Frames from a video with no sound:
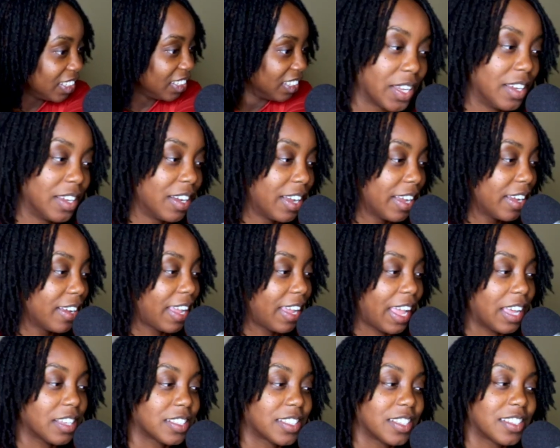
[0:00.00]

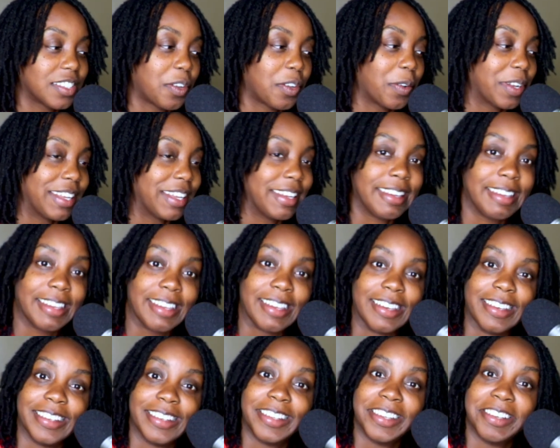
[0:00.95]
How's this gonna
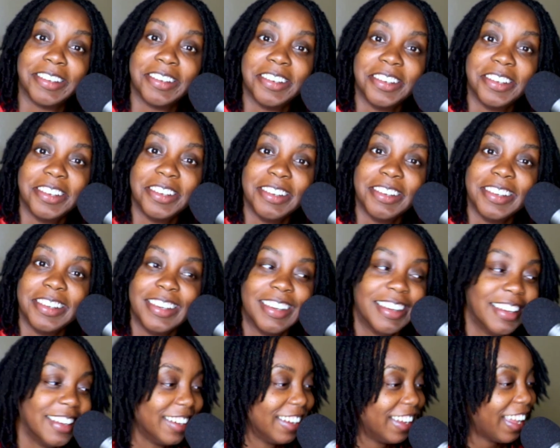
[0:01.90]
end?
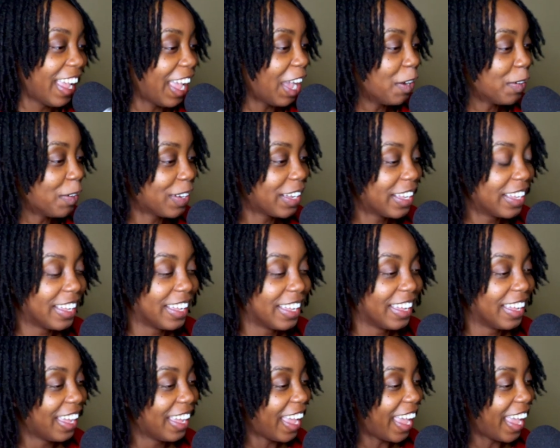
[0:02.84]
How?
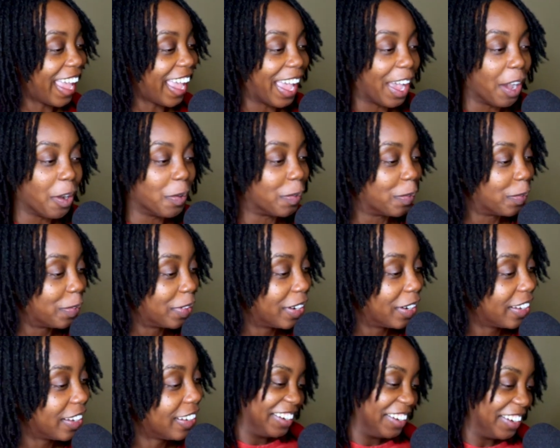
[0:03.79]
How? Oh
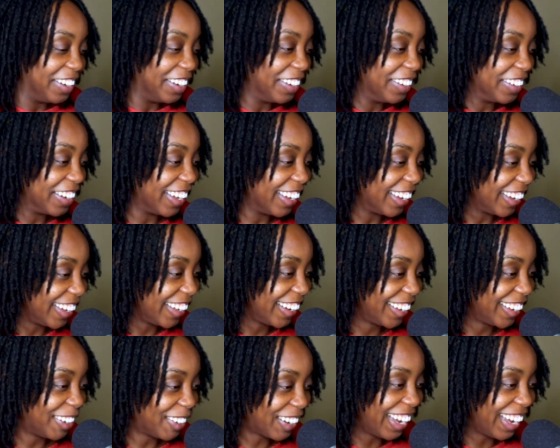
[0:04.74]
God, oh God,
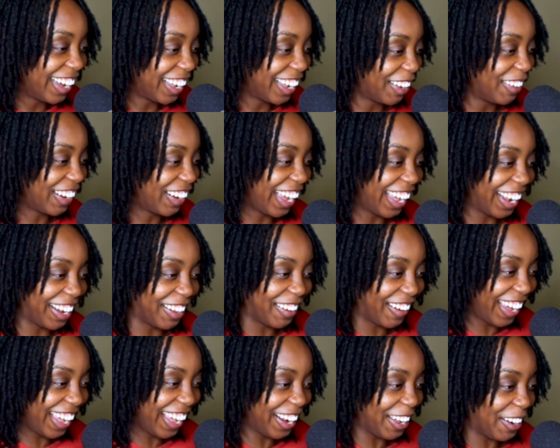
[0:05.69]
oh God,
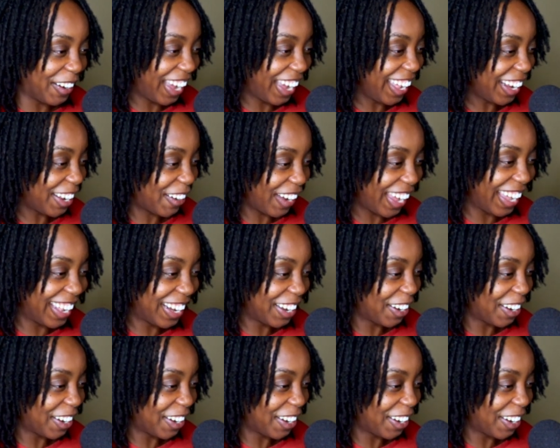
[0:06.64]
oh God.